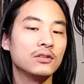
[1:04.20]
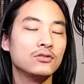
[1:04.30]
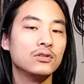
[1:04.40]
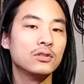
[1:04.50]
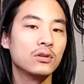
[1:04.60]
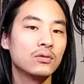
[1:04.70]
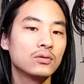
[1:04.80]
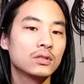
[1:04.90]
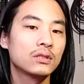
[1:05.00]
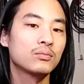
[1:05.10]
you
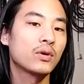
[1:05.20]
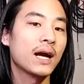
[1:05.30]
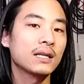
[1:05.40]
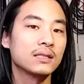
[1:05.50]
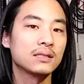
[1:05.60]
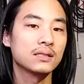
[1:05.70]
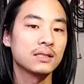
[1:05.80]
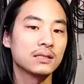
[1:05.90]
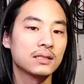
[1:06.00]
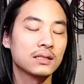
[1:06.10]
don't practice
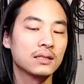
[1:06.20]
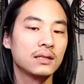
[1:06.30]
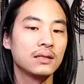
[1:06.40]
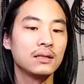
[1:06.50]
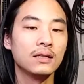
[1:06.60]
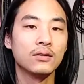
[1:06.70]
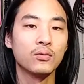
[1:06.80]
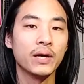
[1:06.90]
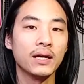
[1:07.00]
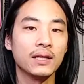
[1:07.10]
it in a
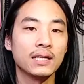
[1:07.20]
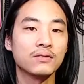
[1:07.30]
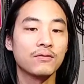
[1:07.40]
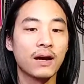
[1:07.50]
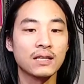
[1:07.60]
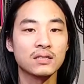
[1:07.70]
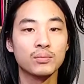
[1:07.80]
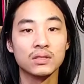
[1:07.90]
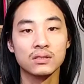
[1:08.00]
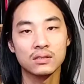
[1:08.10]
way that's fast
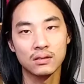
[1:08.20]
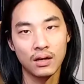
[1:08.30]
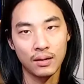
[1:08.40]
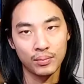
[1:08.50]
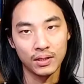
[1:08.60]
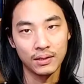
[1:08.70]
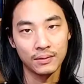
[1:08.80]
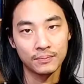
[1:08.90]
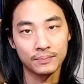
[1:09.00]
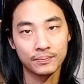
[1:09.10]
but sloppy.
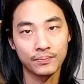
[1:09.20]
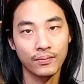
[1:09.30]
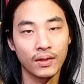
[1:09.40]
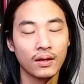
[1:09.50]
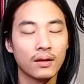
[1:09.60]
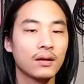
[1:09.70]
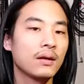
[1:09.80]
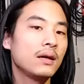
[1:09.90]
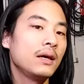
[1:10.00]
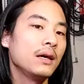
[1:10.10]

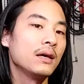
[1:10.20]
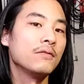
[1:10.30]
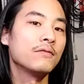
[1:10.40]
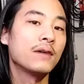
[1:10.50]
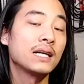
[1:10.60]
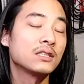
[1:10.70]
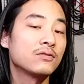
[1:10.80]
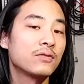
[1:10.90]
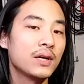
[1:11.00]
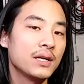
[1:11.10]
A fast
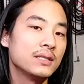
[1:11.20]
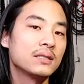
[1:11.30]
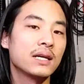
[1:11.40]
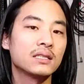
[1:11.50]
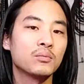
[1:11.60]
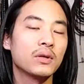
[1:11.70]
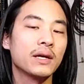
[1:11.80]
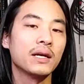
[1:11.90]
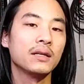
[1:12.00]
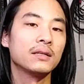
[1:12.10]
phrase that's
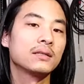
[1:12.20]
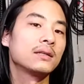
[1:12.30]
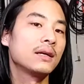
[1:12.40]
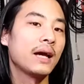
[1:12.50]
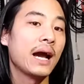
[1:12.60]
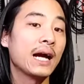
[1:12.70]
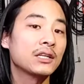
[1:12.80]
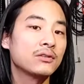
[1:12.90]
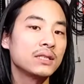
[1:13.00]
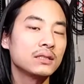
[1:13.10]
played
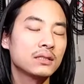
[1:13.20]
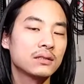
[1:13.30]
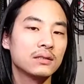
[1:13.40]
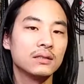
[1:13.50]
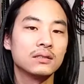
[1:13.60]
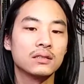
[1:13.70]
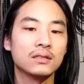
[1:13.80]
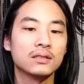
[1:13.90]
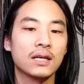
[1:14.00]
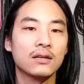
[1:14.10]
accurate is going
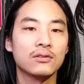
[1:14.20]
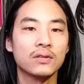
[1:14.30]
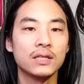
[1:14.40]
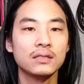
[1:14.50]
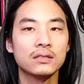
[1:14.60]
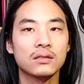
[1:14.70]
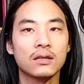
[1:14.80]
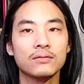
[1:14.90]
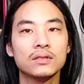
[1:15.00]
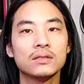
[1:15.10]
to sound great,
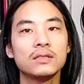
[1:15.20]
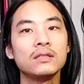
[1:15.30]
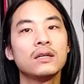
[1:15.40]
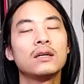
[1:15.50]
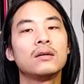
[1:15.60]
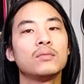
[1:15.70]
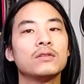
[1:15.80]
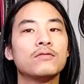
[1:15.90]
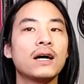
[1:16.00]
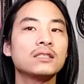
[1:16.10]
obviously, but a
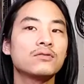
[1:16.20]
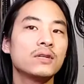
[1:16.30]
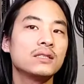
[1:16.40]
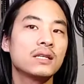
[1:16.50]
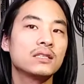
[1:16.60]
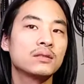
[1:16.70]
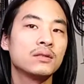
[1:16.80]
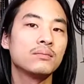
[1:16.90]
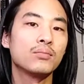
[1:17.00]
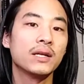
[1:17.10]
fast phrase that's
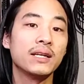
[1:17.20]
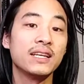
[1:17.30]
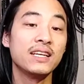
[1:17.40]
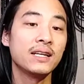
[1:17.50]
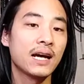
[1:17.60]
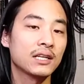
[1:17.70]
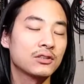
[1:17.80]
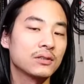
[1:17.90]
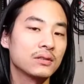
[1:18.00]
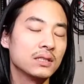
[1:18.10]
played
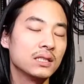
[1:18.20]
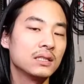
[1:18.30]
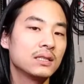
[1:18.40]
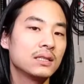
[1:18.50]
inaccurately